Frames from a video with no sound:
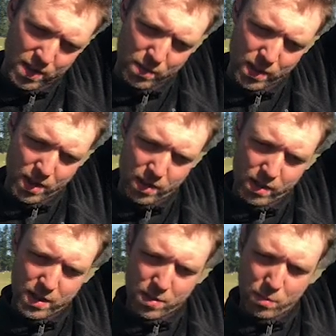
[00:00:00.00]
to
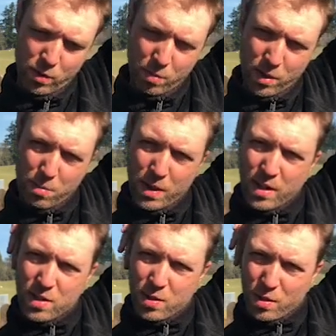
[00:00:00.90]
encourage some movement. And
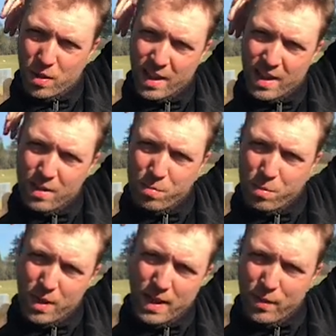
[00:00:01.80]
because you're
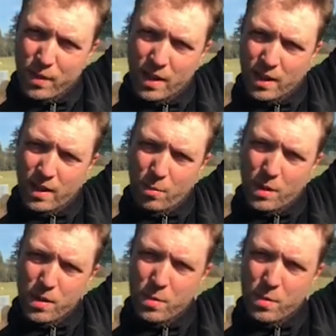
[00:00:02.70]
lifting a little bit as